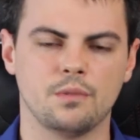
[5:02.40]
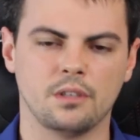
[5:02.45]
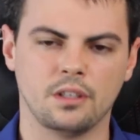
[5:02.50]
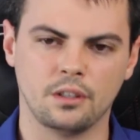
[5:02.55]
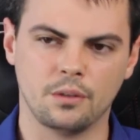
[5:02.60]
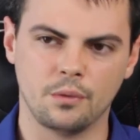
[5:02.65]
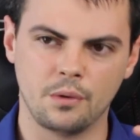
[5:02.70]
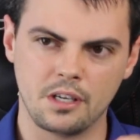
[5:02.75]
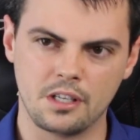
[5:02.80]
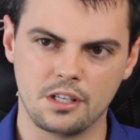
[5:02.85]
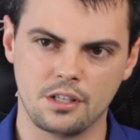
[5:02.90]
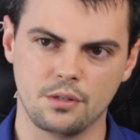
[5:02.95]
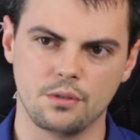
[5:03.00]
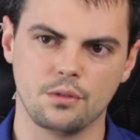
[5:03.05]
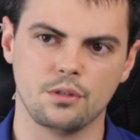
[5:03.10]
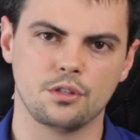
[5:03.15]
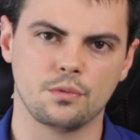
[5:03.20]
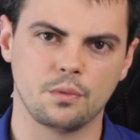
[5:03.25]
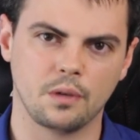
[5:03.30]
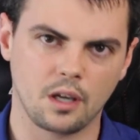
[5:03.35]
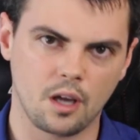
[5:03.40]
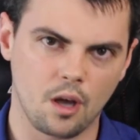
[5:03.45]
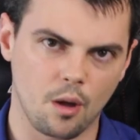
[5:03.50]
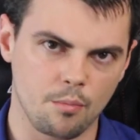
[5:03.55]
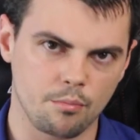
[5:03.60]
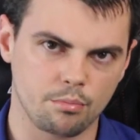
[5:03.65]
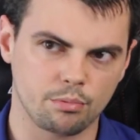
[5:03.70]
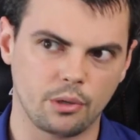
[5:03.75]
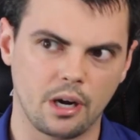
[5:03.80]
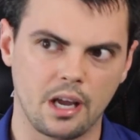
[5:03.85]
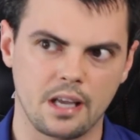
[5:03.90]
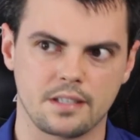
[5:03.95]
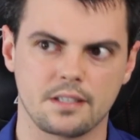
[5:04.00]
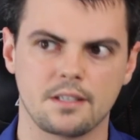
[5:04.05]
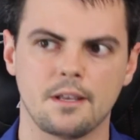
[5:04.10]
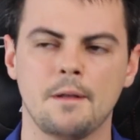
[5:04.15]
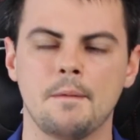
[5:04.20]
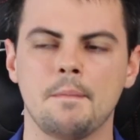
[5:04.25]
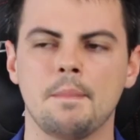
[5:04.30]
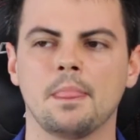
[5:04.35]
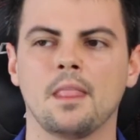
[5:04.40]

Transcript: will reduce, will compress